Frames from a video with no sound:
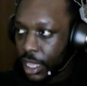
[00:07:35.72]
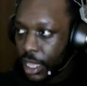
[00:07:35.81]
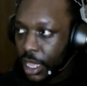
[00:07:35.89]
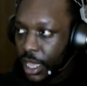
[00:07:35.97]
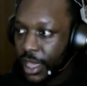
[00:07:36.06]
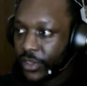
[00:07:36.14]

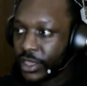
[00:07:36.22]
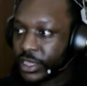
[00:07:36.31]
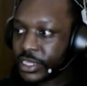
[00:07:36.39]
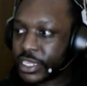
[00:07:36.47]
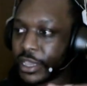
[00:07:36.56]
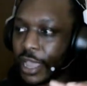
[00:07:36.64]
And then you
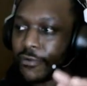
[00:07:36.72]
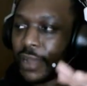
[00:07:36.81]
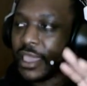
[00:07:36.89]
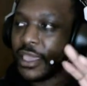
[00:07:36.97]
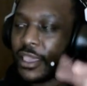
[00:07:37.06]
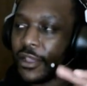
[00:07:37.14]
see, like
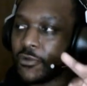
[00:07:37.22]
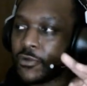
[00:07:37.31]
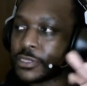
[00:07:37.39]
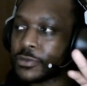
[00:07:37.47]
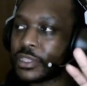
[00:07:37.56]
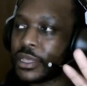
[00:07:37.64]
right here
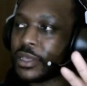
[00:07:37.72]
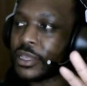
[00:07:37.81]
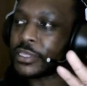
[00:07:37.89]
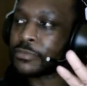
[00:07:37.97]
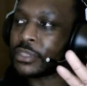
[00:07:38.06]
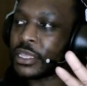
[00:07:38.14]
is when
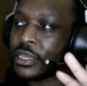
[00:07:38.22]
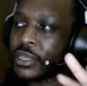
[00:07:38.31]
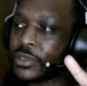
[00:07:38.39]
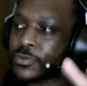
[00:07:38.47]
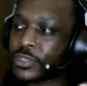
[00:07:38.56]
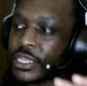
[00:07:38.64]

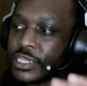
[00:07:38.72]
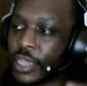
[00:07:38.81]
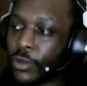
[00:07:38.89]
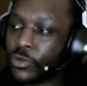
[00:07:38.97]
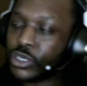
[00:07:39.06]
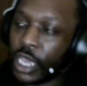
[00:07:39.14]
the
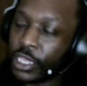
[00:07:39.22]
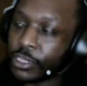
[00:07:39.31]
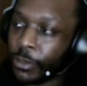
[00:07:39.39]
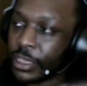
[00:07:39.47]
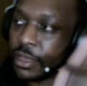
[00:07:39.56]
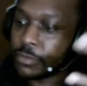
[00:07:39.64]
tone change. It
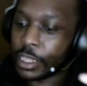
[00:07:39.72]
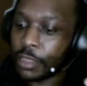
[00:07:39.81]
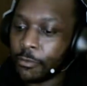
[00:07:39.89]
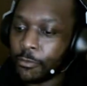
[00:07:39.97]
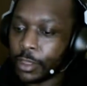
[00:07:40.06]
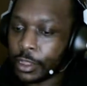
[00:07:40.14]
becomes a
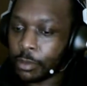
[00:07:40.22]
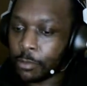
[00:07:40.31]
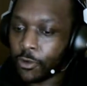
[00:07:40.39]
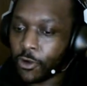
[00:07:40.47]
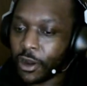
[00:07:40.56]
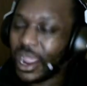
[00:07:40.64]
little bit
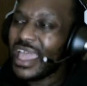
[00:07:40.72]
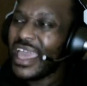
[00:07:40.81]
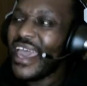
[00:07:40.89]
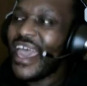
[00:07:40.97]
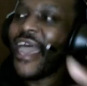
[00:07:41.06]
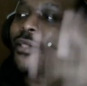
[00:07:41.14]
more
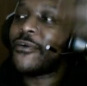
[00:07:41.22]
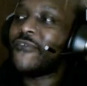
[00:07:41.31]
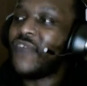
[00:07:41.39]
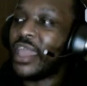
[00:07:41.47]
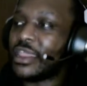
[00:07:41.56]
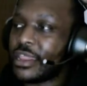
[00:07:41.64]

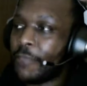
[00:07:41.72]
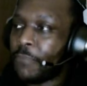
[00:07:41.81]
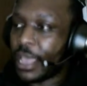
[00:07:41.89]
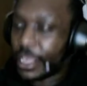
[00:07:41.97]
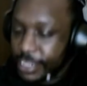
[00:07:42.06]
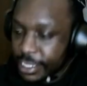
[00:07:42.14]
elevated. It
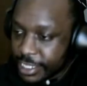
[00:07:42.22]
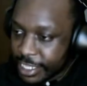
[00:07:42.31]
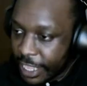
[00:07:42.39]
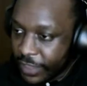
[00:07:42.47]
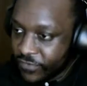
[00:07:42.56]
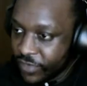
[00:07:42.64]
picks
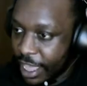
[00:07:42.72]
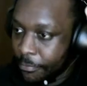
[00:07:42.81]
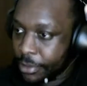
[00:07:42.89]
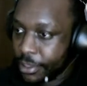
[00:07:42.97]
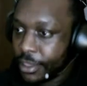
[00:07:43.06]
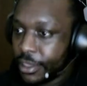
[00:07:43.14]
itself
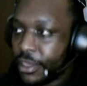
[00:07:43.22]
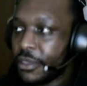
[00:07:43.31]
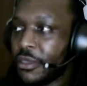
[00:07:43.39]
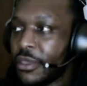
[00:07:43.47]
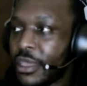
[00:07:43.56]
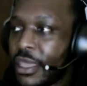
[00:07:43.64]
up
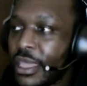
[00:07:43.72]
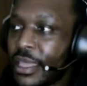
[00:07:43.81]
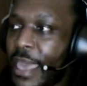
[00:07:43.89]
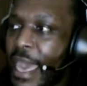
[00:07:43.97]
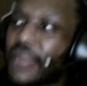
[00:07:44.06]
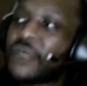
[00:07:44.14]

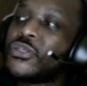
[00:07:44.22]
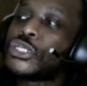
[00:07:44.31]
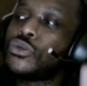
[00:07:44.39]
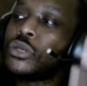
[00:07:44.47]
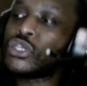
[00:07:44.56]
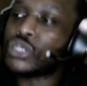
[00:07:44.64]
out of the
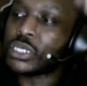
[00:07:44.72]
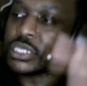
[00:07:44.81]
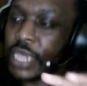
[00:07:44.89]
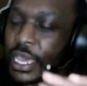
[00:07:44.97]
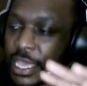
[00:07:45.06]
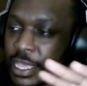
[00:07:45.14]

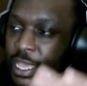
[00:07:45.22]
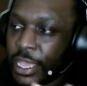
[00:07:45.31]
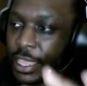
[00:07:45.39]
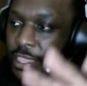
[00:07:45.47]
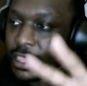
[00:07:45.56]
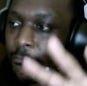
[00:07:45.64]
trenches. Like
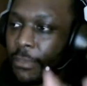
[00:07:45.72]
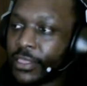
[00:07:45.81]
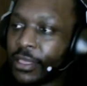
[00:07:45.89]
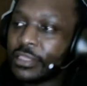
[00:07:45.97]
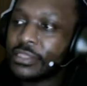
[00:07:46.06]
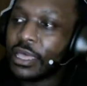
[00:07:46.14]

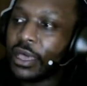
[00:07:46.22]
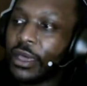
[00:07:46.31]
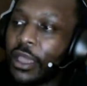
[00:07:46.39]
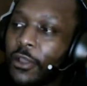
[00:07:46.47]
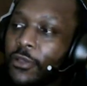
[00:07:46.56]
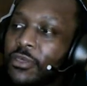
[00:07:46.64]
the
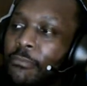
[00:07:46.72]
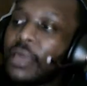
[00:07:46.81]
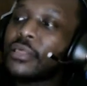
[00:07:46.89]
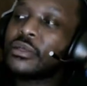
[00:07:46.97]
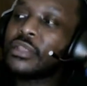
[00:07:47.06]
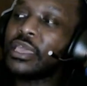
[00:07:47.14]
early
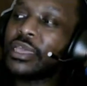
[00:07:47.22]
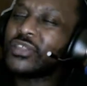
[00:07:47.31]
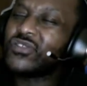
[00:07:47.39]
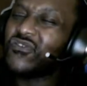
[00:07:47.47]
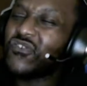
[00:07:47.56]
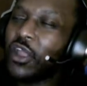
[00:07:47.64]
melody
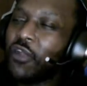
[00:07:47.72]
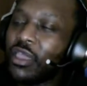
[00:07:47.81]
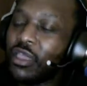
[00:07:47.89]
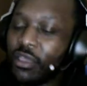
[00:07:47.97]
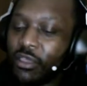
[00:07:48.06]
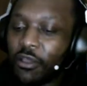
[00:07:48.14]
is very,
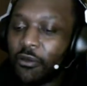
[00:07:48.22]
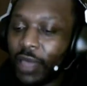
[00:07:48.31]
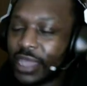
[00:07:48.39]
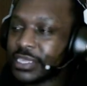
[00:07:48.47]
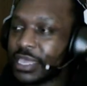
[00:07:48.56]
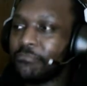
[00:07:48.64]
like
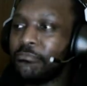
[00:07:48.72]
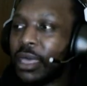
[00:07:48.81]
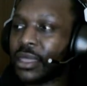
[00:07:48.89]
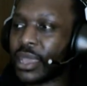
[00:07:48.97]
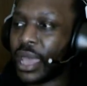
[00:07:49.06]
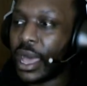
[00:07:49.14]
I said,
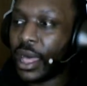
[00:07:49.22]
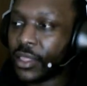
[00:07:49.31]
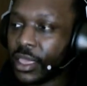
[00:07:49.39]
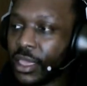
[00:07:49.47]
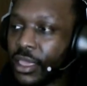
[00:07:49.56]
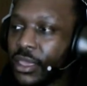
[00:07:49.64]
melancholy,